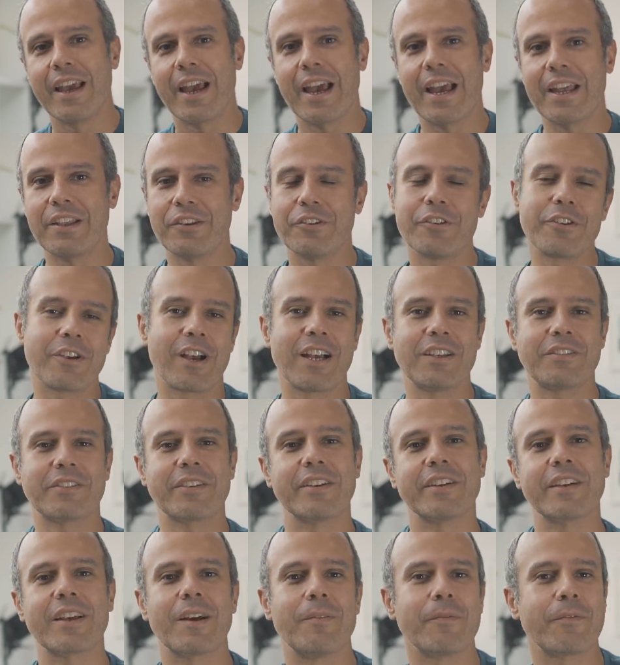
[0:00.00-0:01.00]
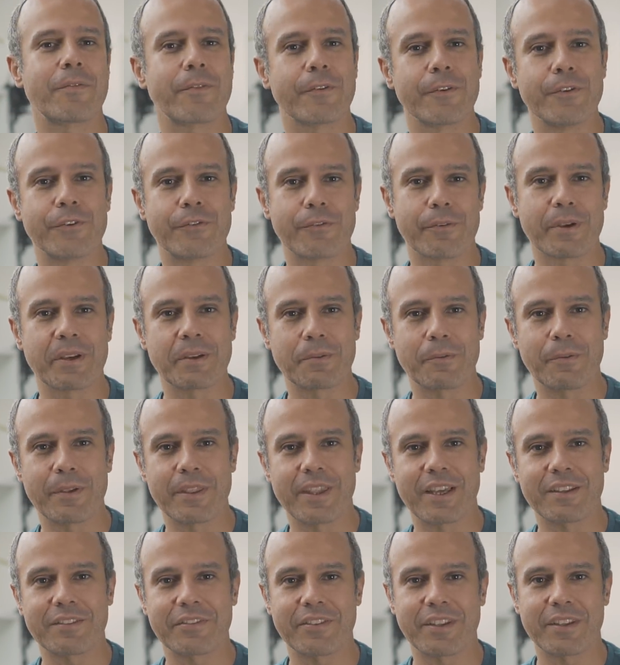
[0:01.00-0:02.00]
and you guys can come for a drink
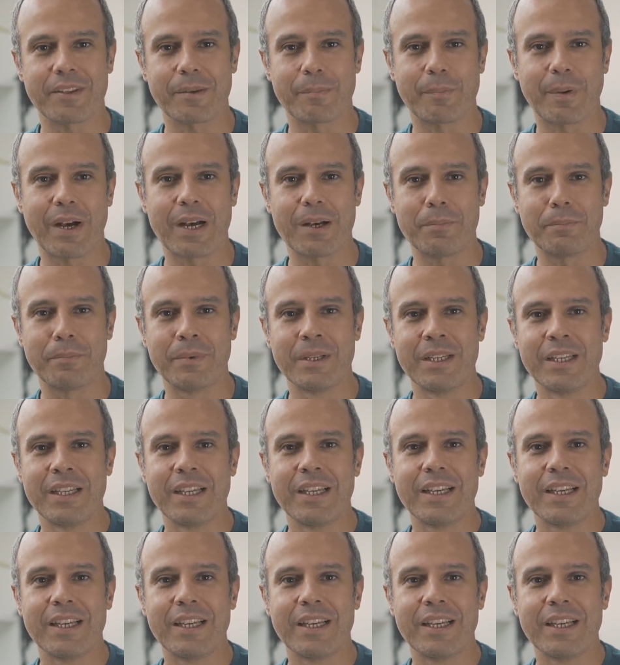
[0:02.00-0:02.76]
with us at the pub